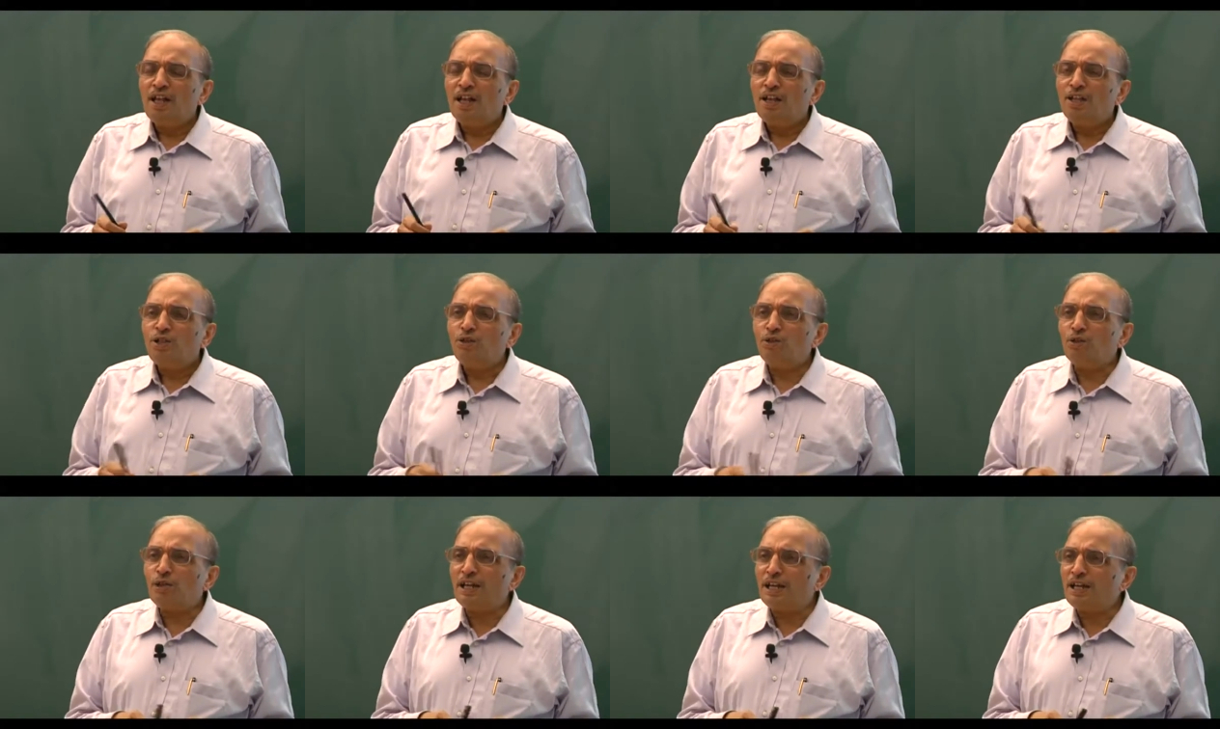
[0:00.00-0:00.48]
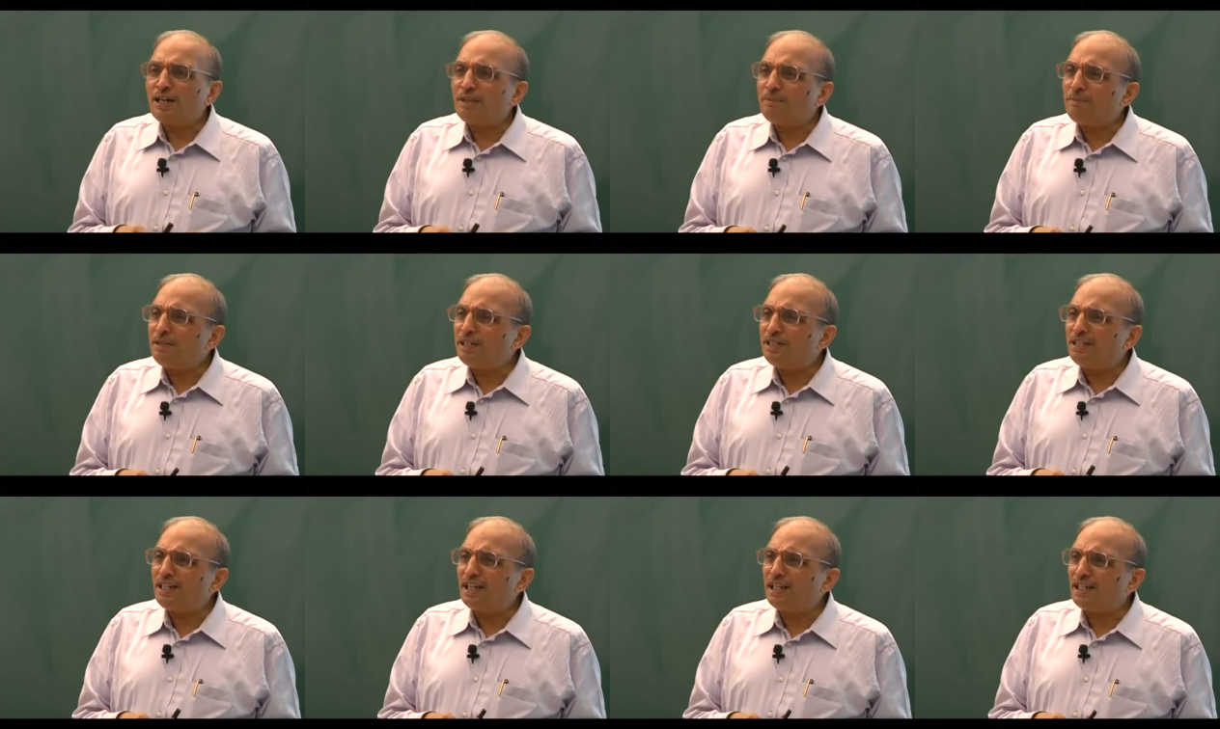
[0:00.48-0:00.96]
You can
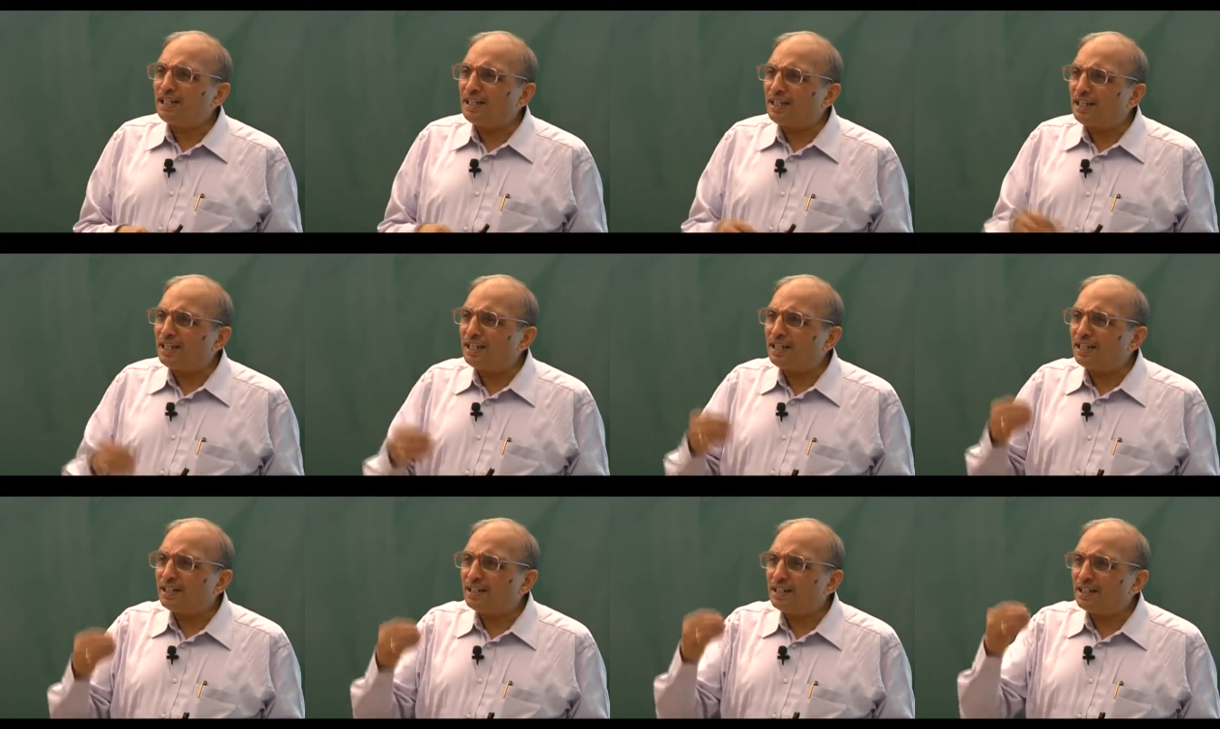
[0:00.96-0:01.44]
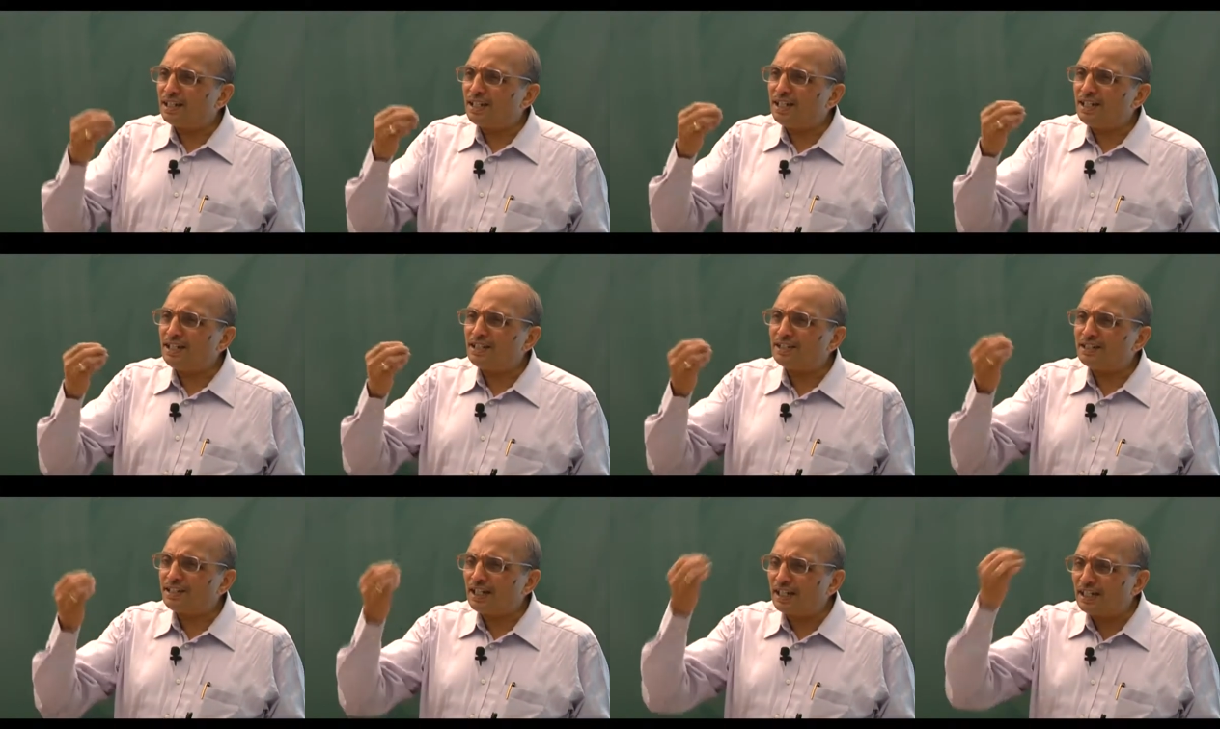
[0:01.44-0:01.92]
immediately,
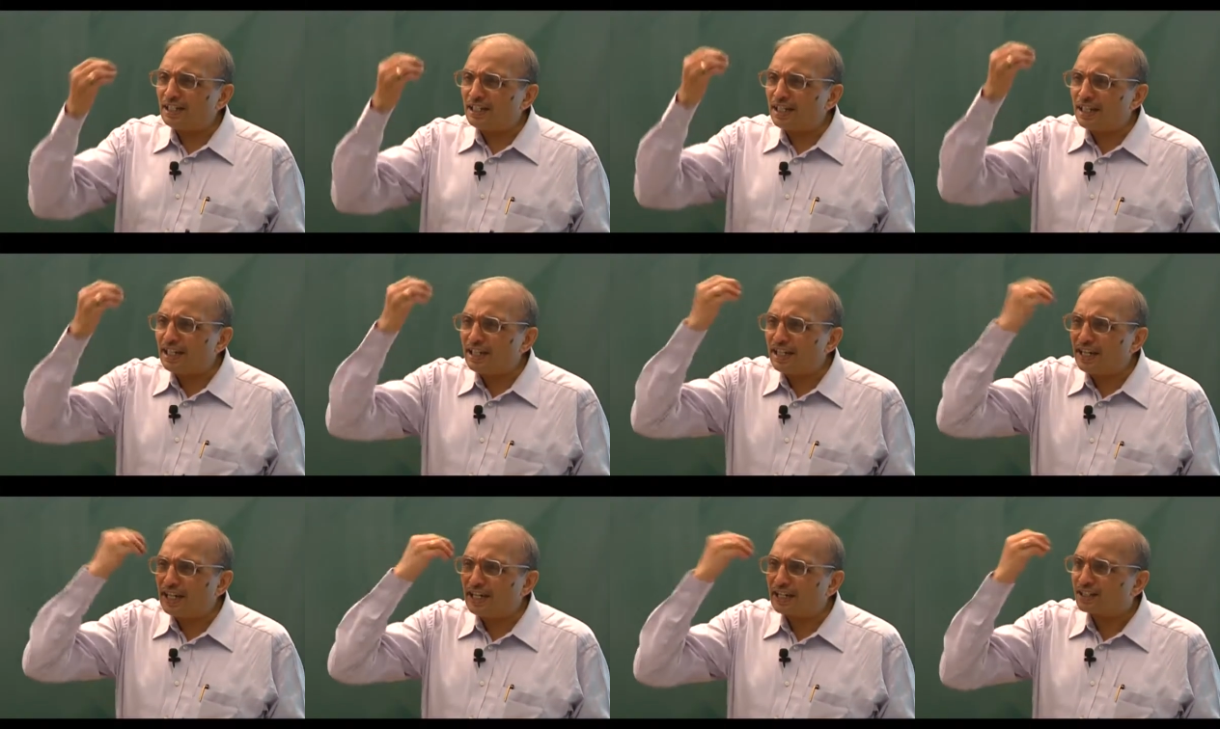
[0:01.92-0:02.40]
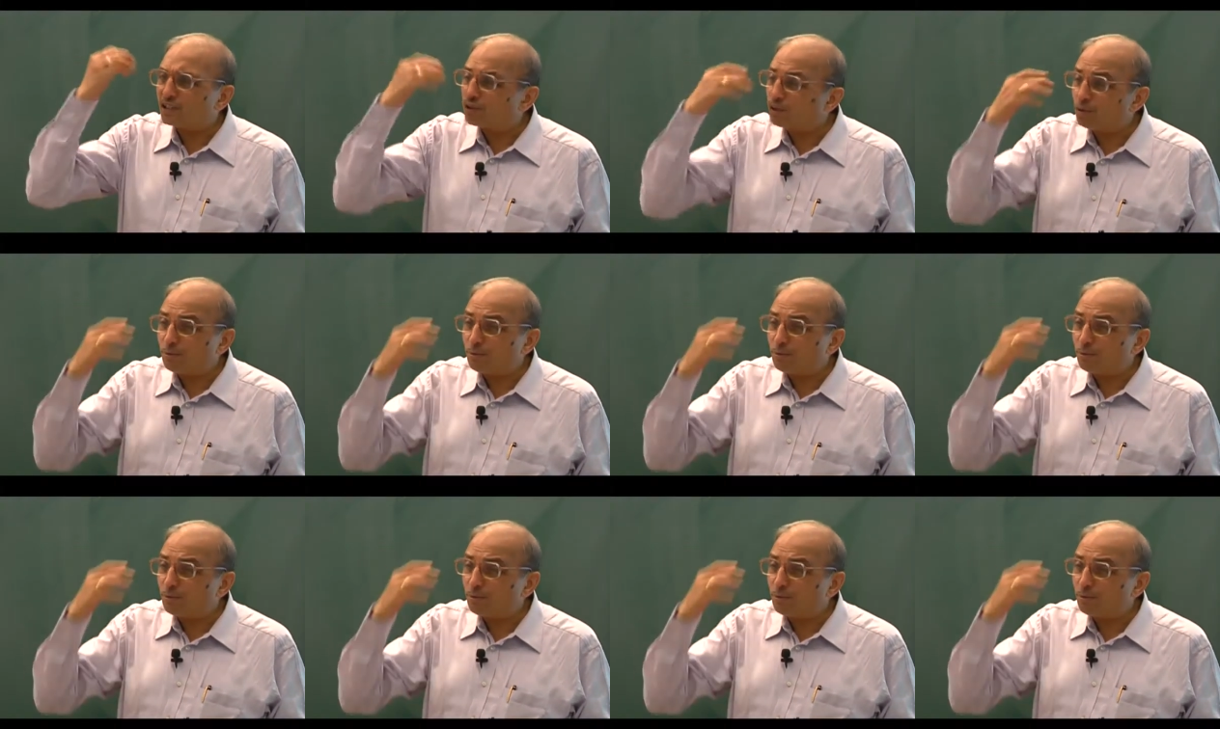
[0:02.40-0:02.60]
instantly guess.